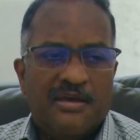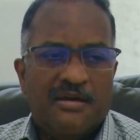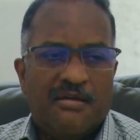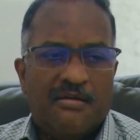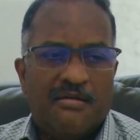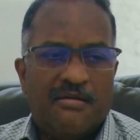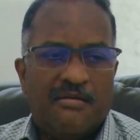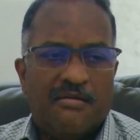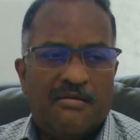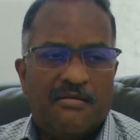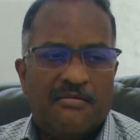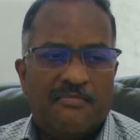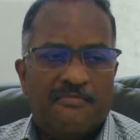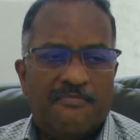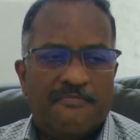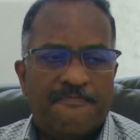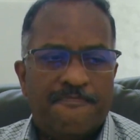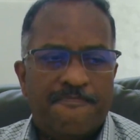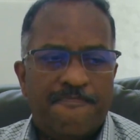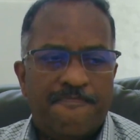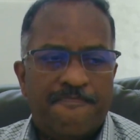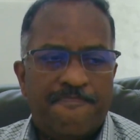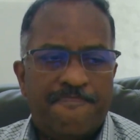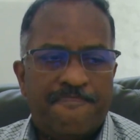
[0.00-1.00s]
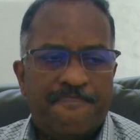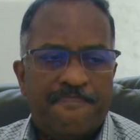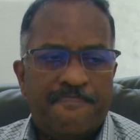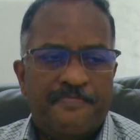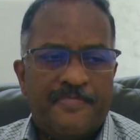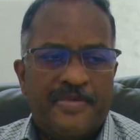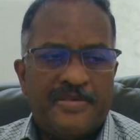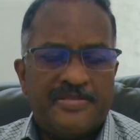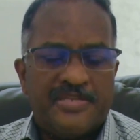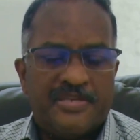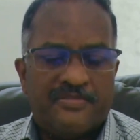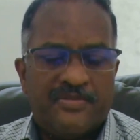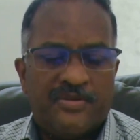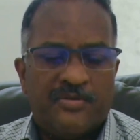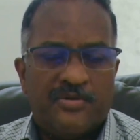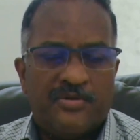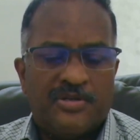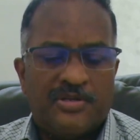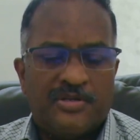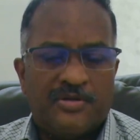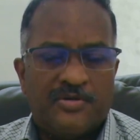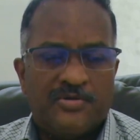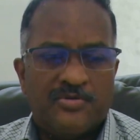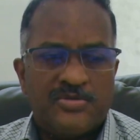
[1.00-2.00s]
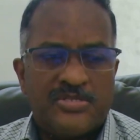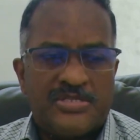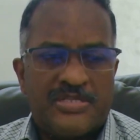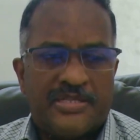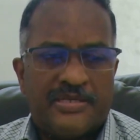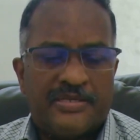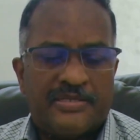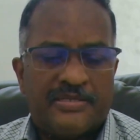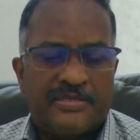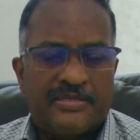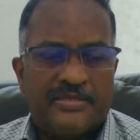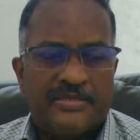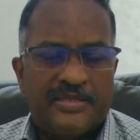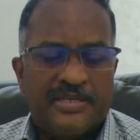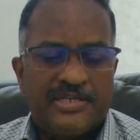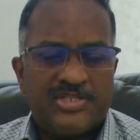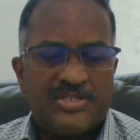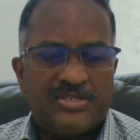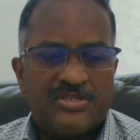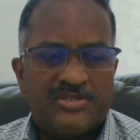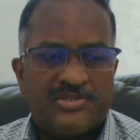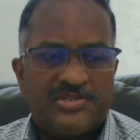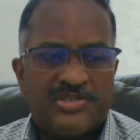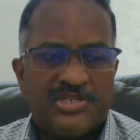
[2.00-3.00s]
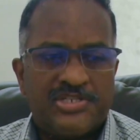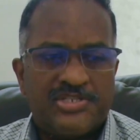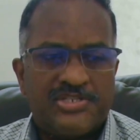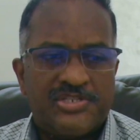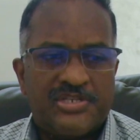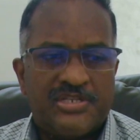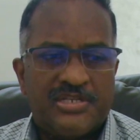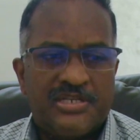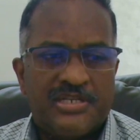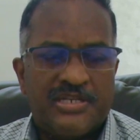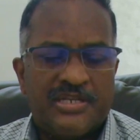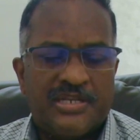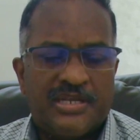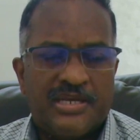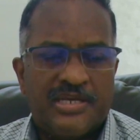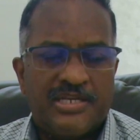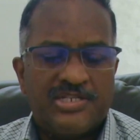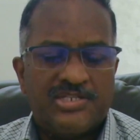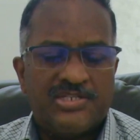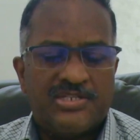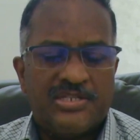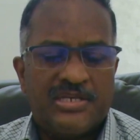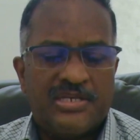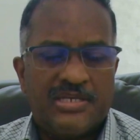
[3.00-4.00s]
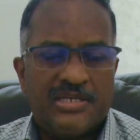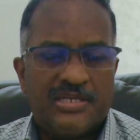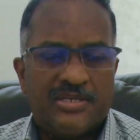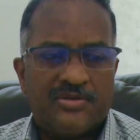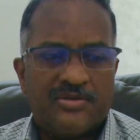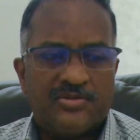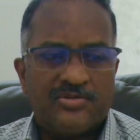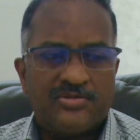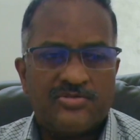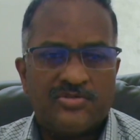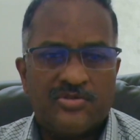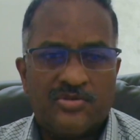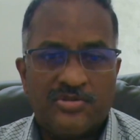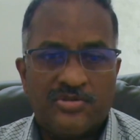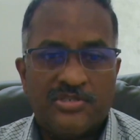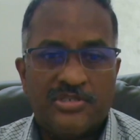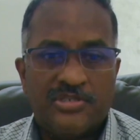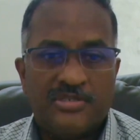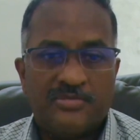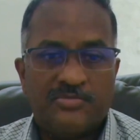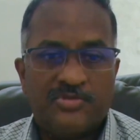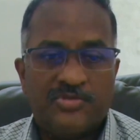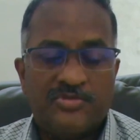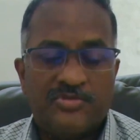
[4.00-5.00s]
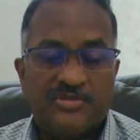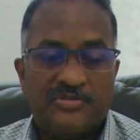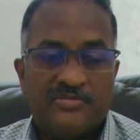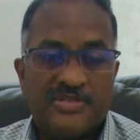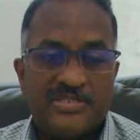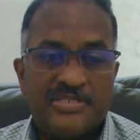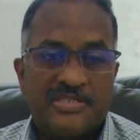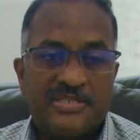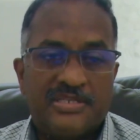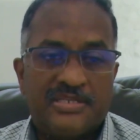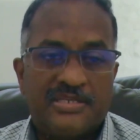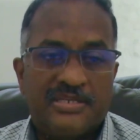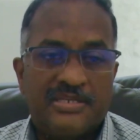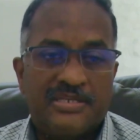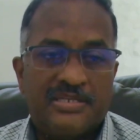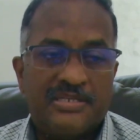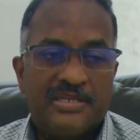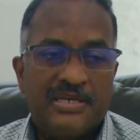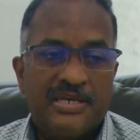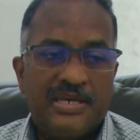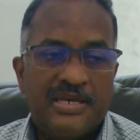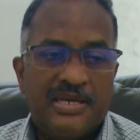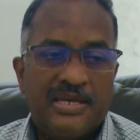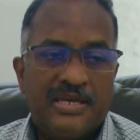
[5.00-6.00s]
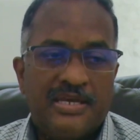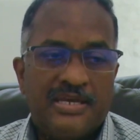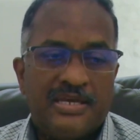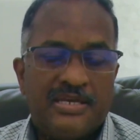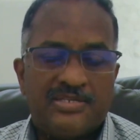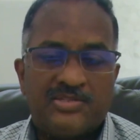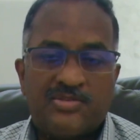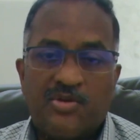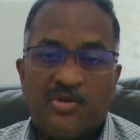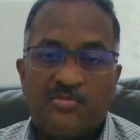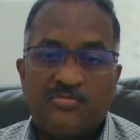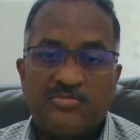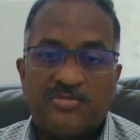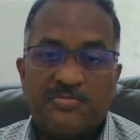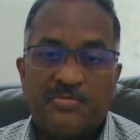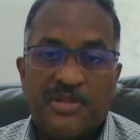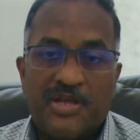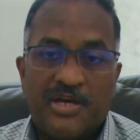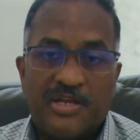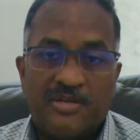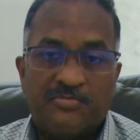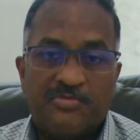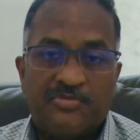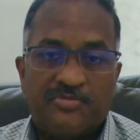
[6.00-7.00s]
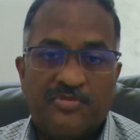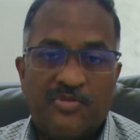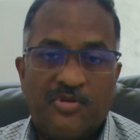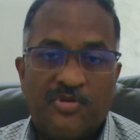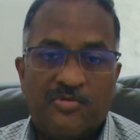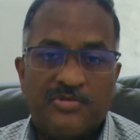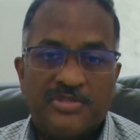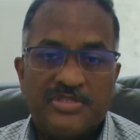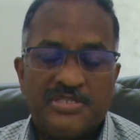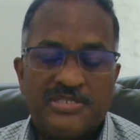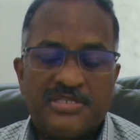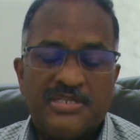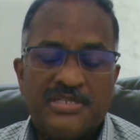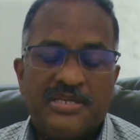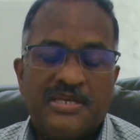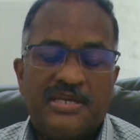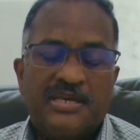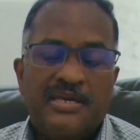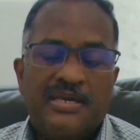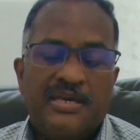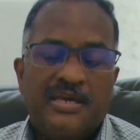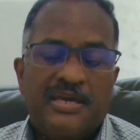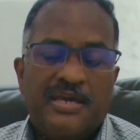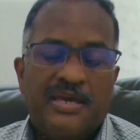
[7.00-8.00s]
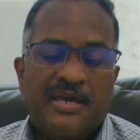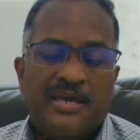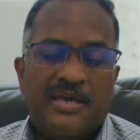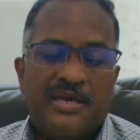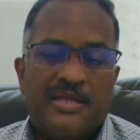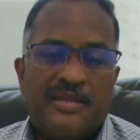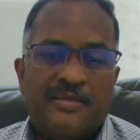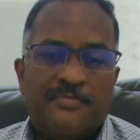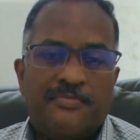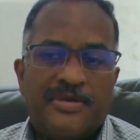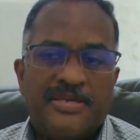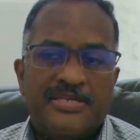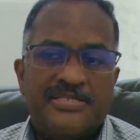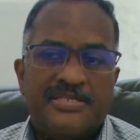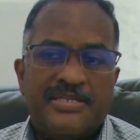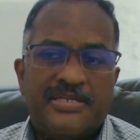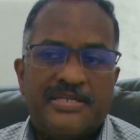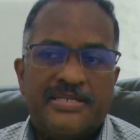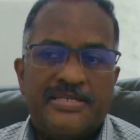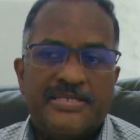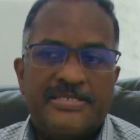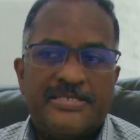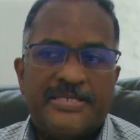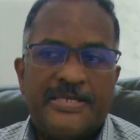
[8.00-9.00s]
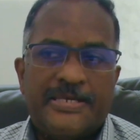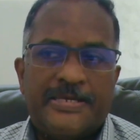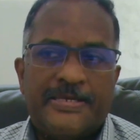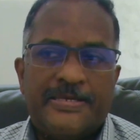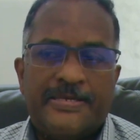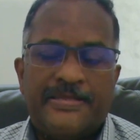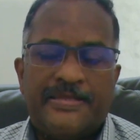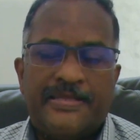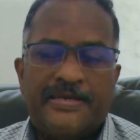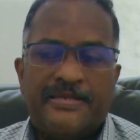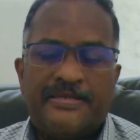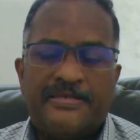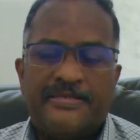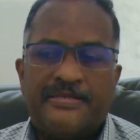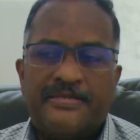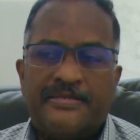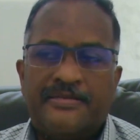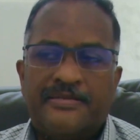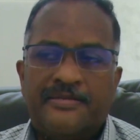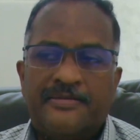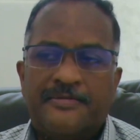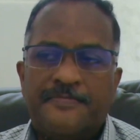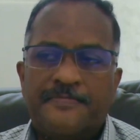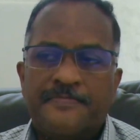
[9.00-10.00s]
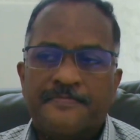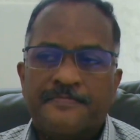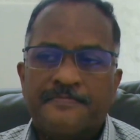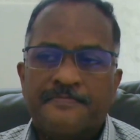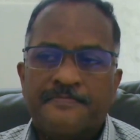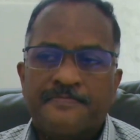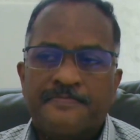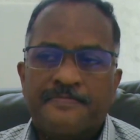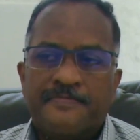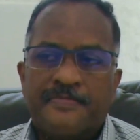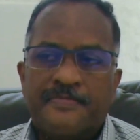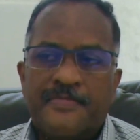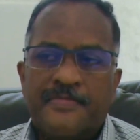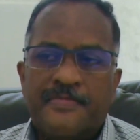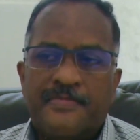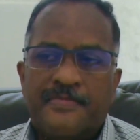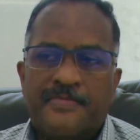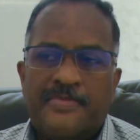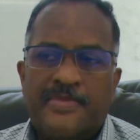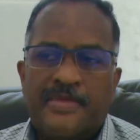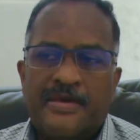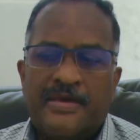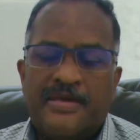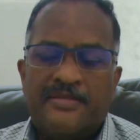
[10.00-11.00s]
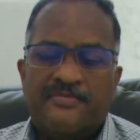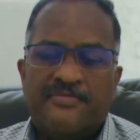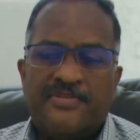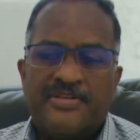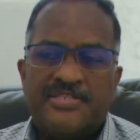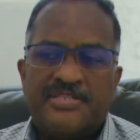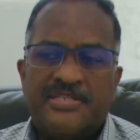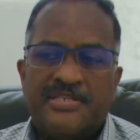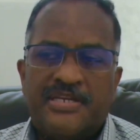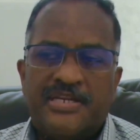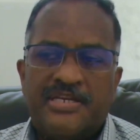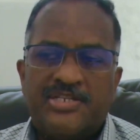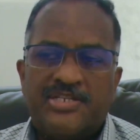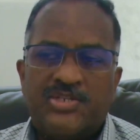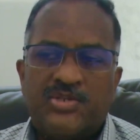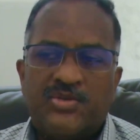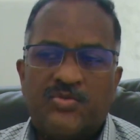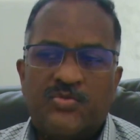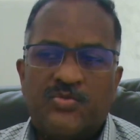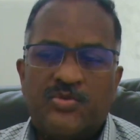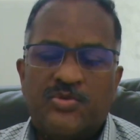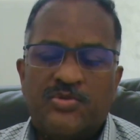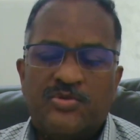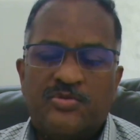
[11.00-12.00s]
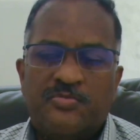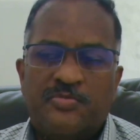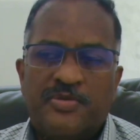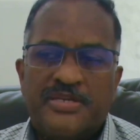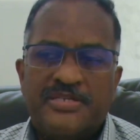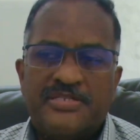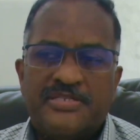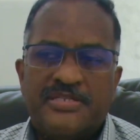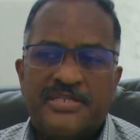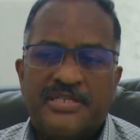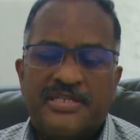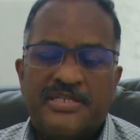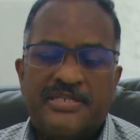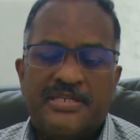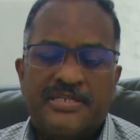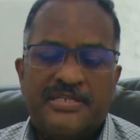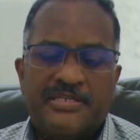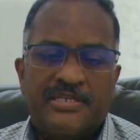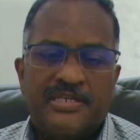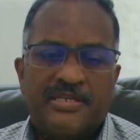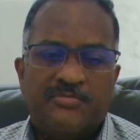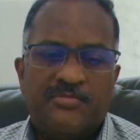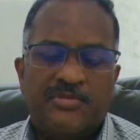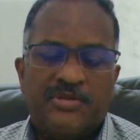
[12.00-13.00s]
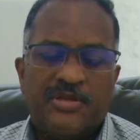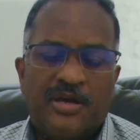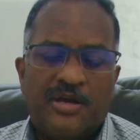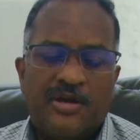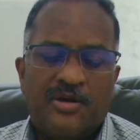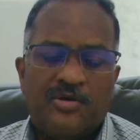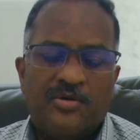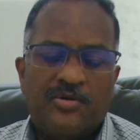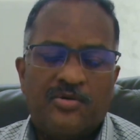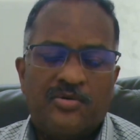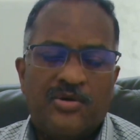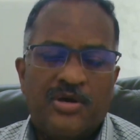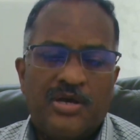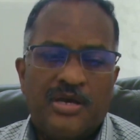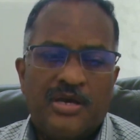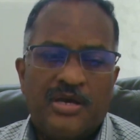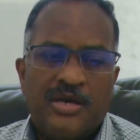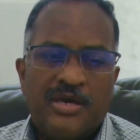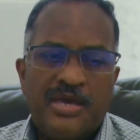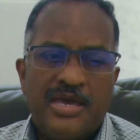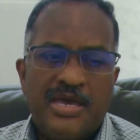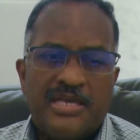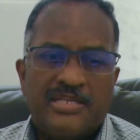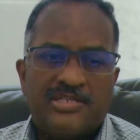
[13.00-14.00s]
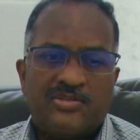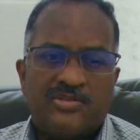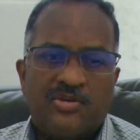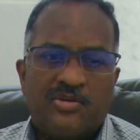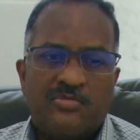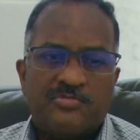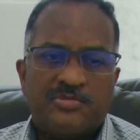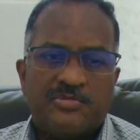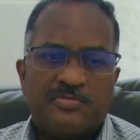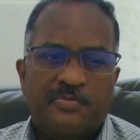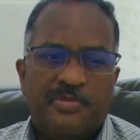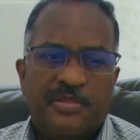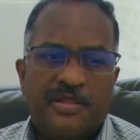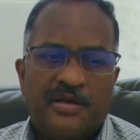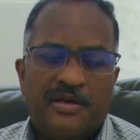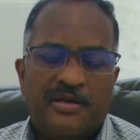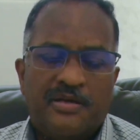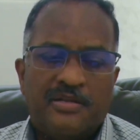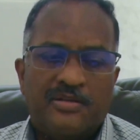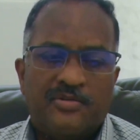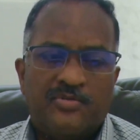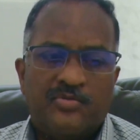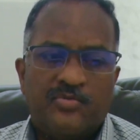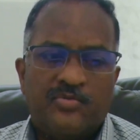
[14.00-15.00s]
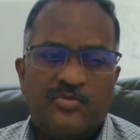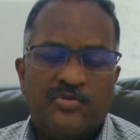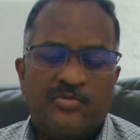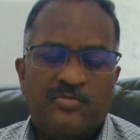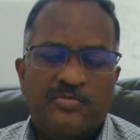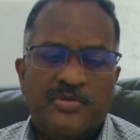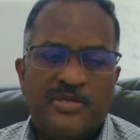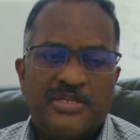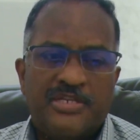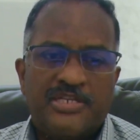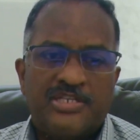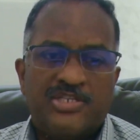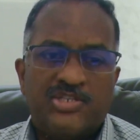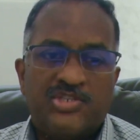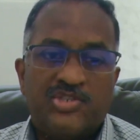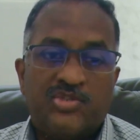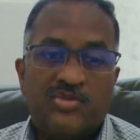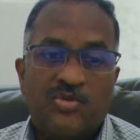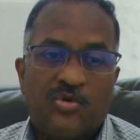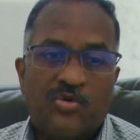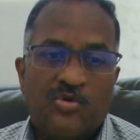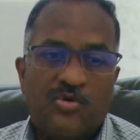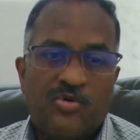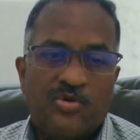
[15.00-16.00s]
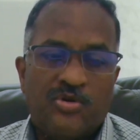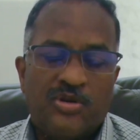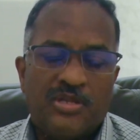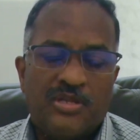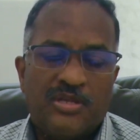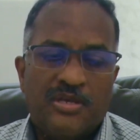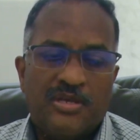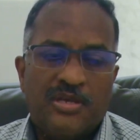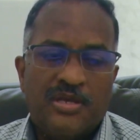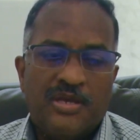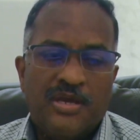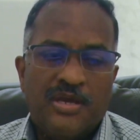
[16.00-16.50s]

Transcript: As everyone knows, that National Treasury engaged a consortium to investigate Eskom's plant performance, and basically saying that the investigation would basically determine how Eskom's plant would be restored